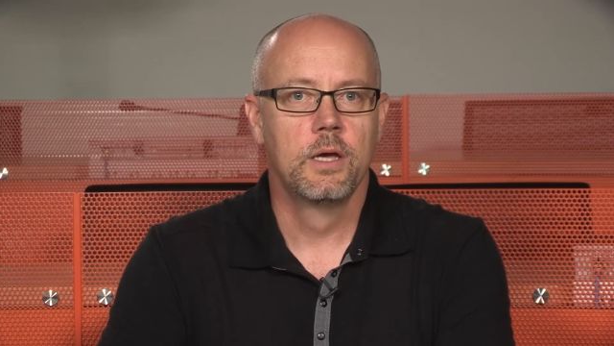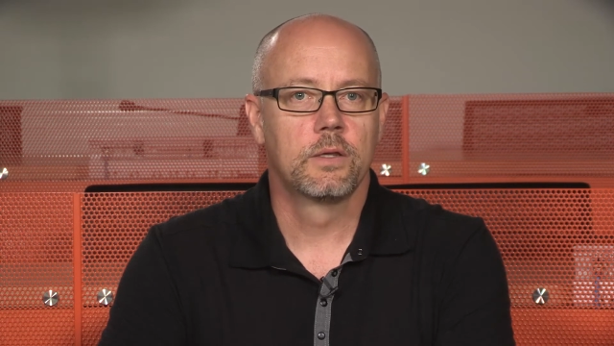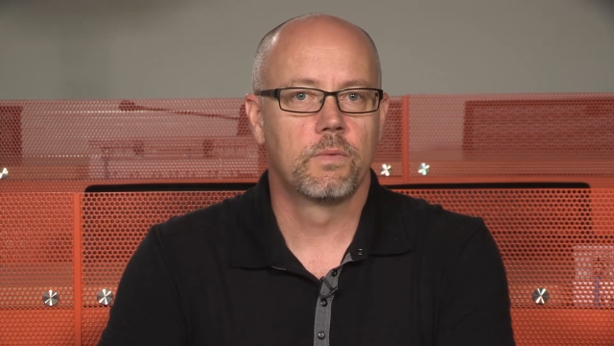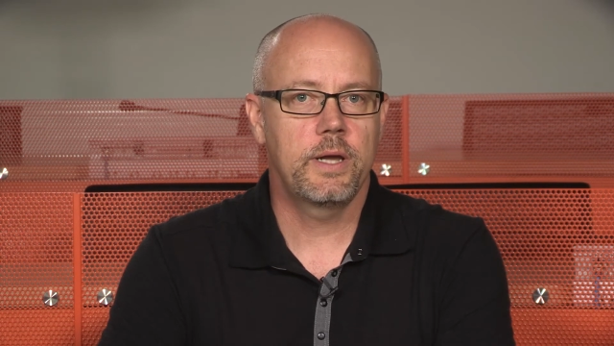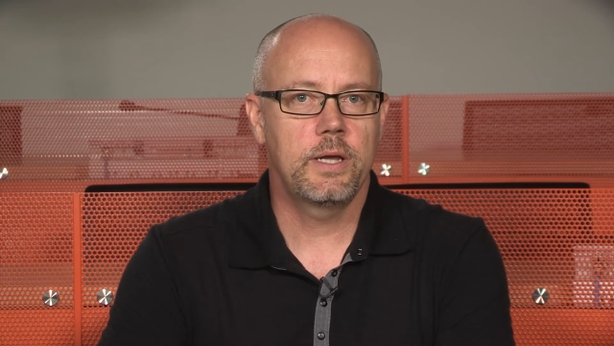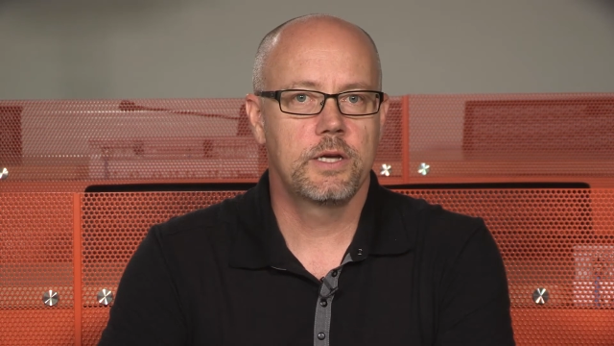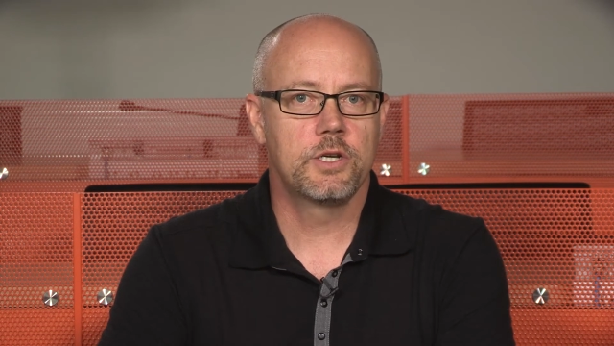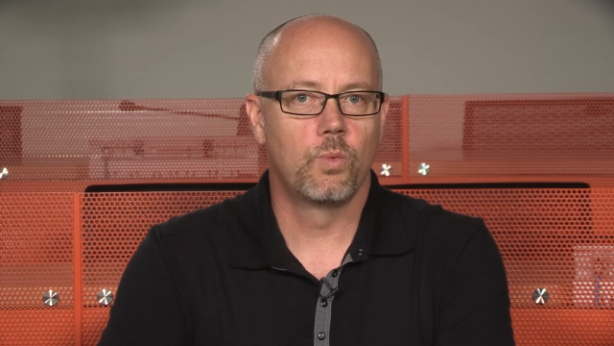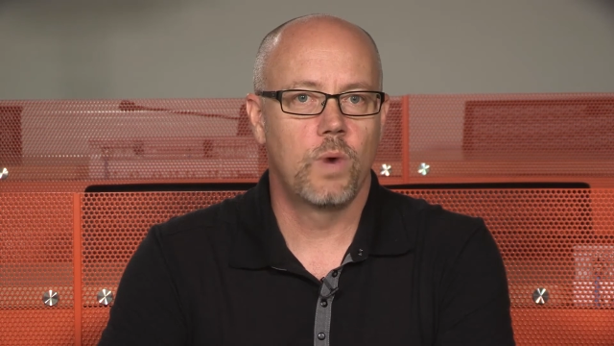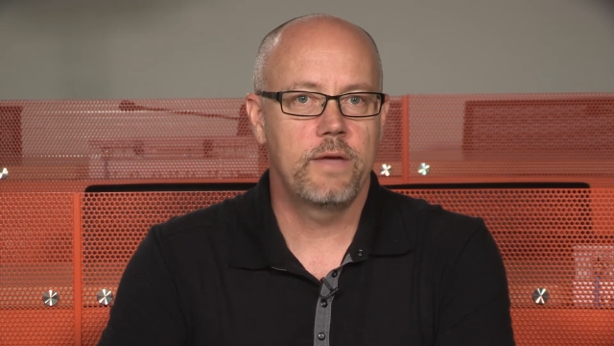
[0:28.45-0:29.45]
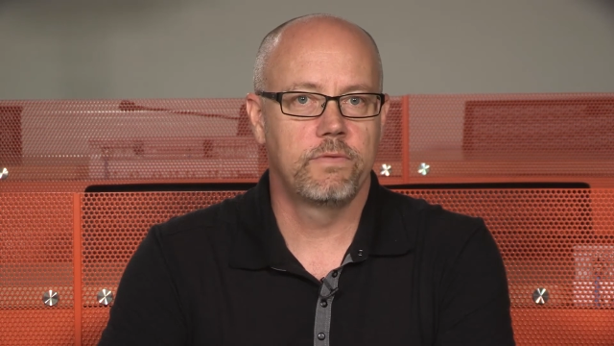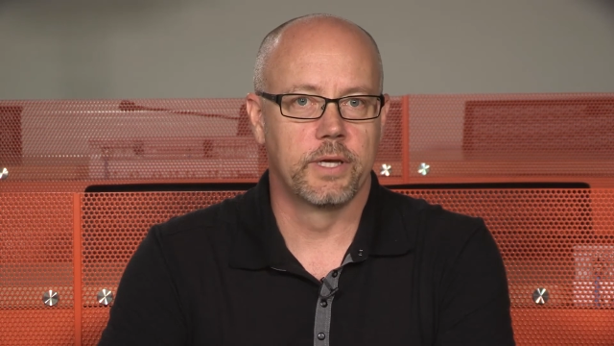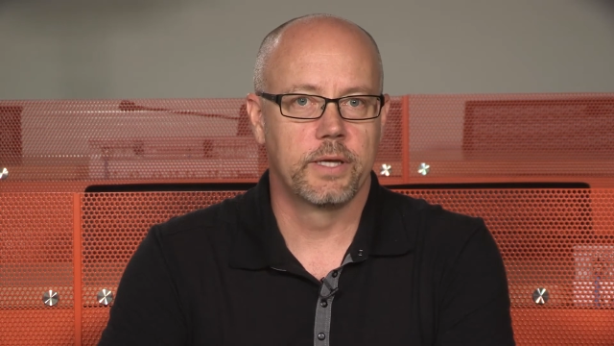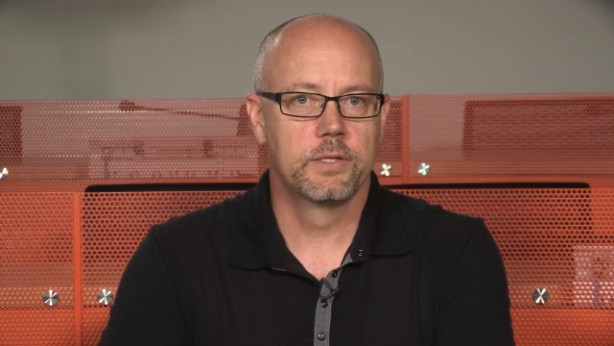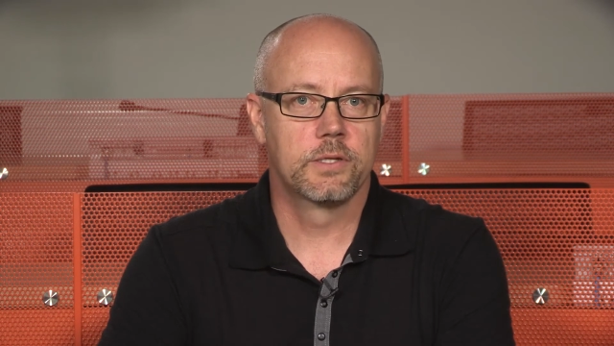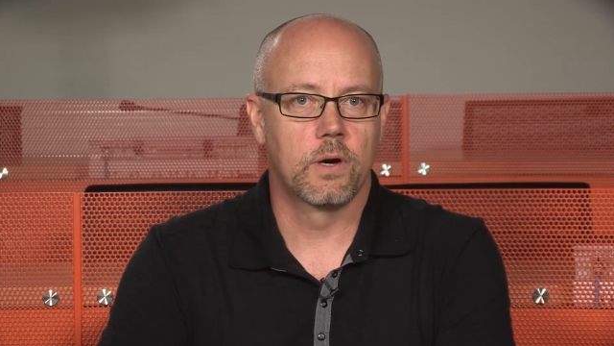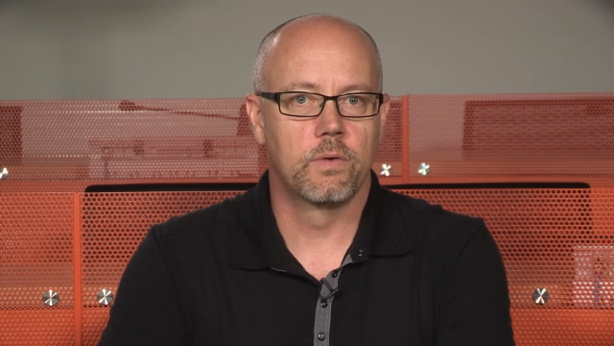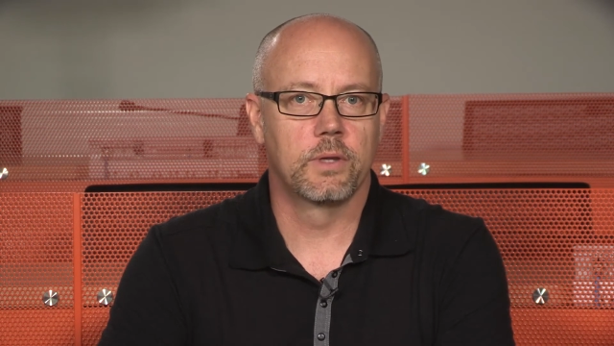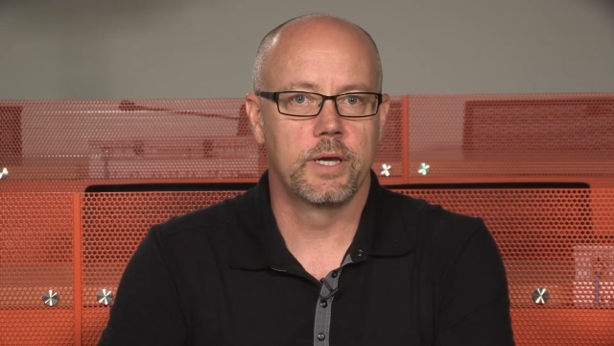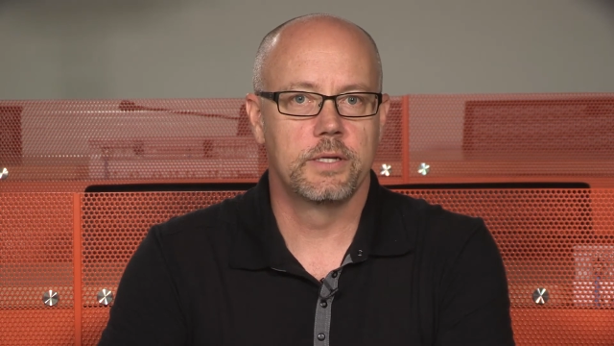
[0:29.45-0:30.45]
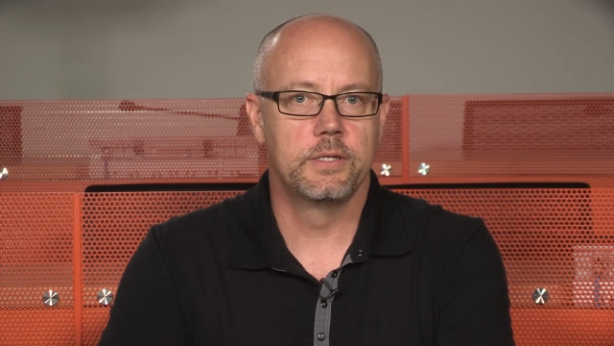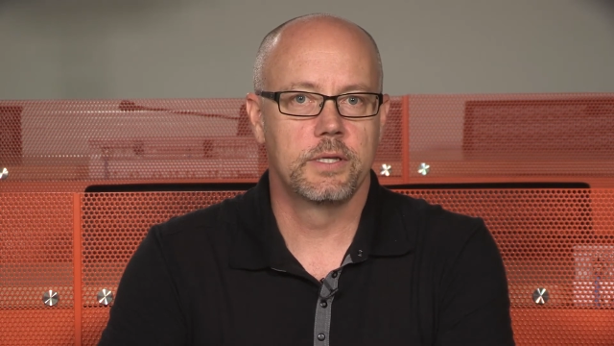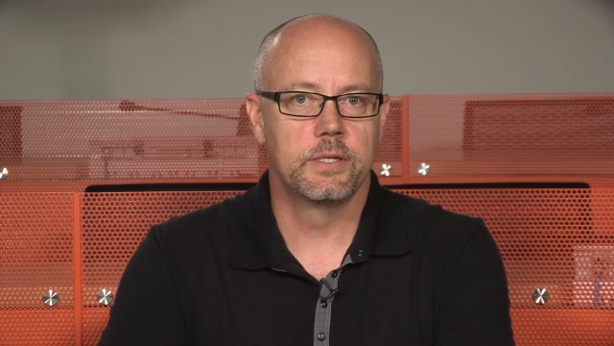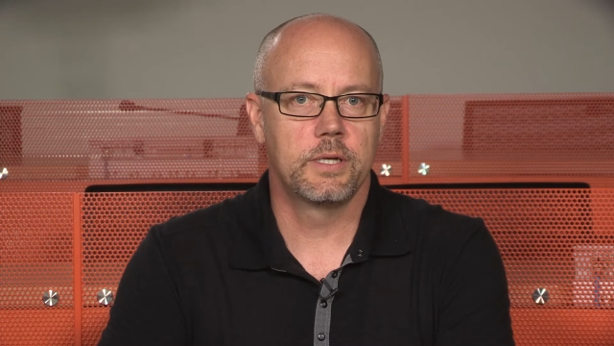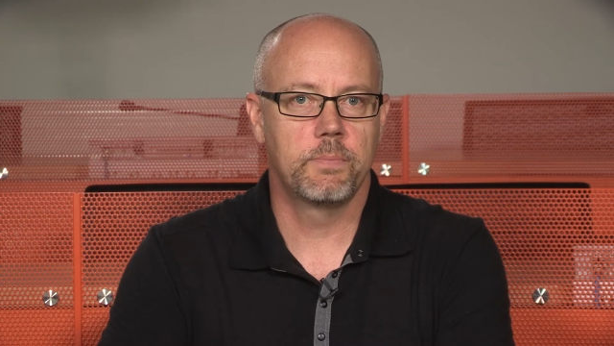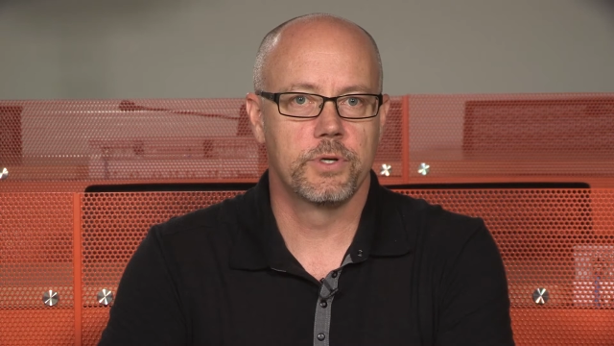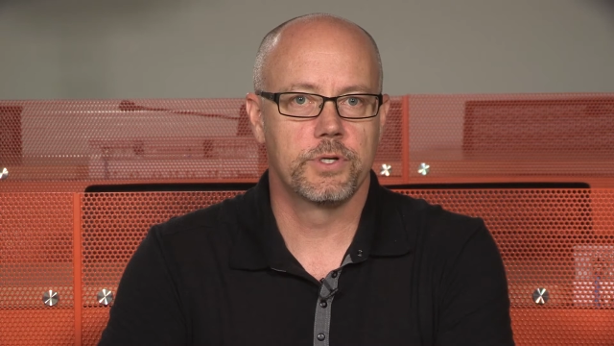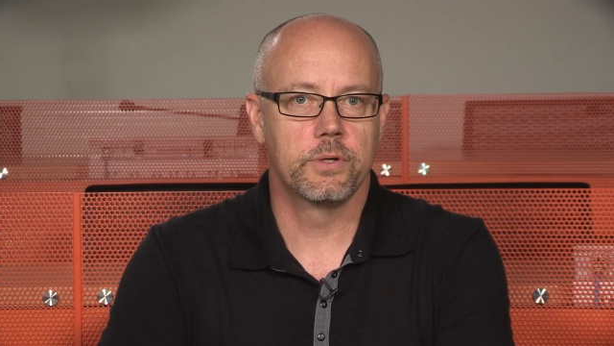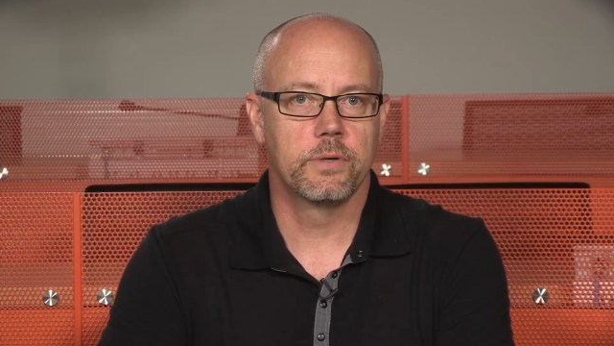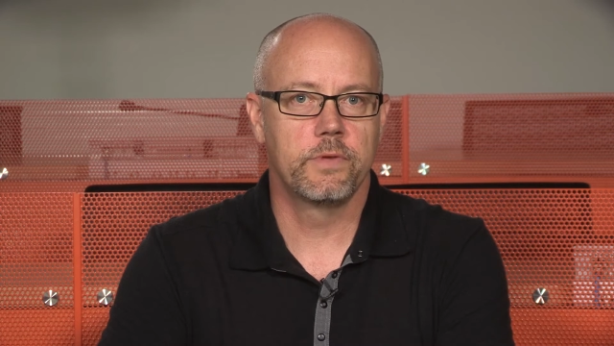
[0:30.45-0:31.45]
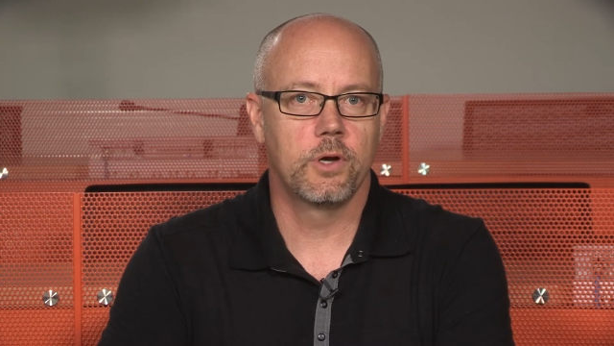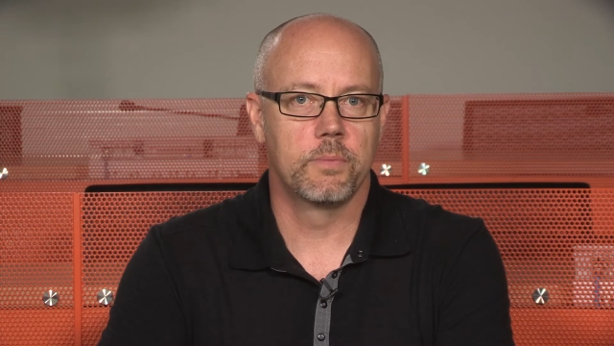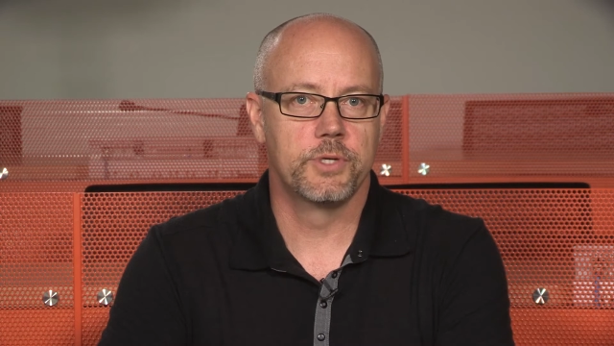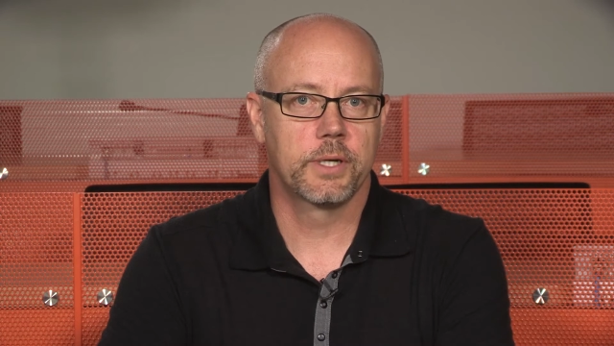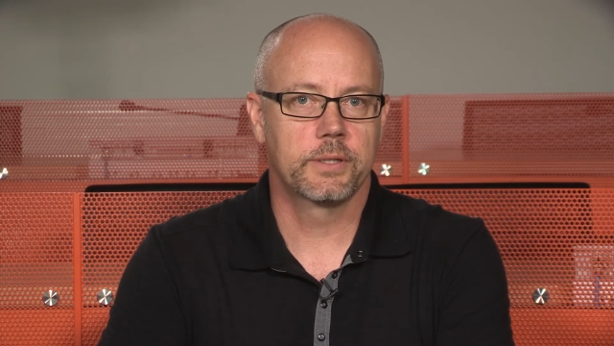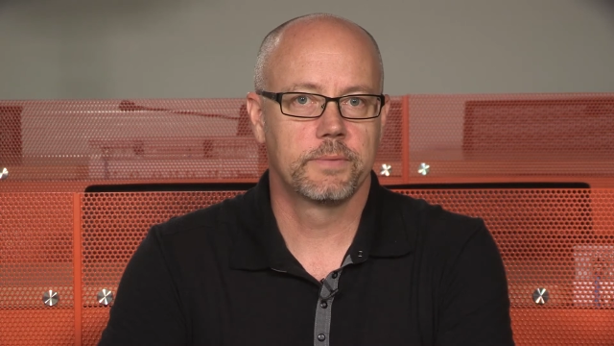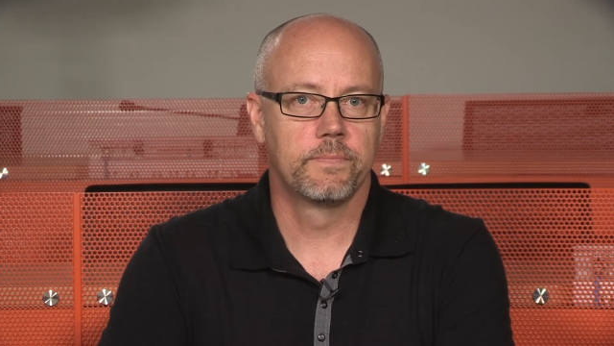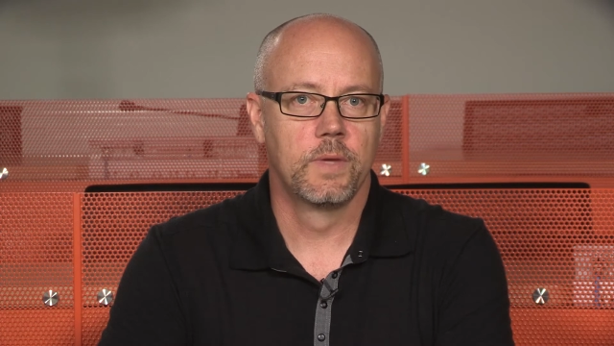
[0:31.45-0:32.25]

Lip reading: The radiation wavelengths are related to the temperature of the object.